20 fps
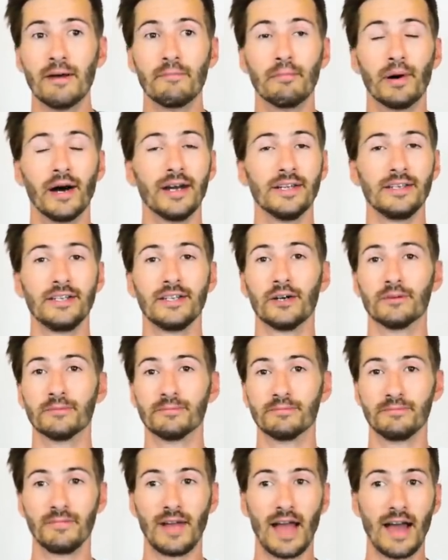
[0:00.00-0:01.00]
But, you know,
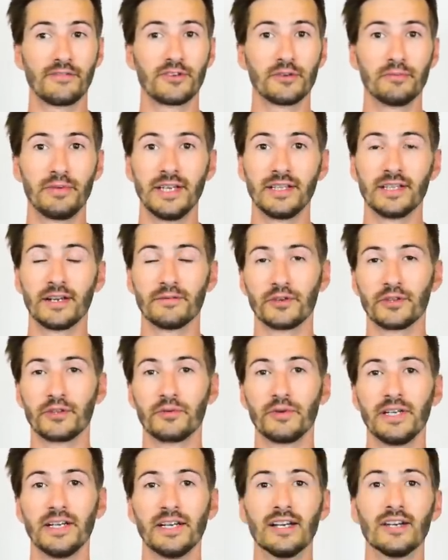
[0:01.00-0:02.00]
after being there for
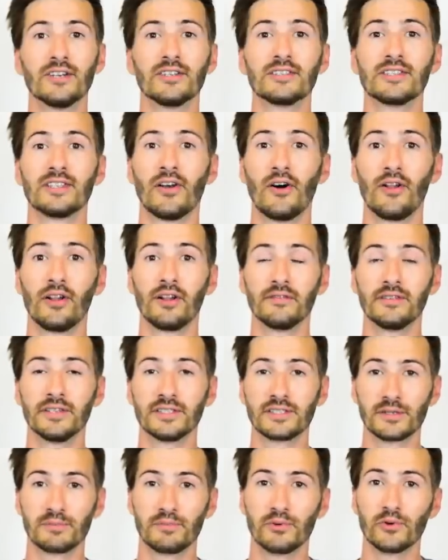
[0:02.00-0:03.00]
3 years and all of the
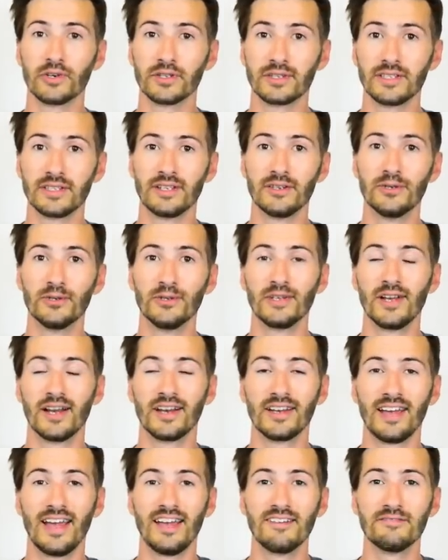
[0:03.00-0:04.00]
support that
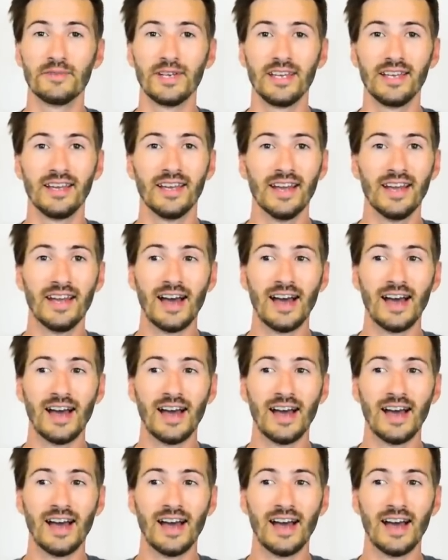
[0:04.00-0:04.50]
Julian gave me,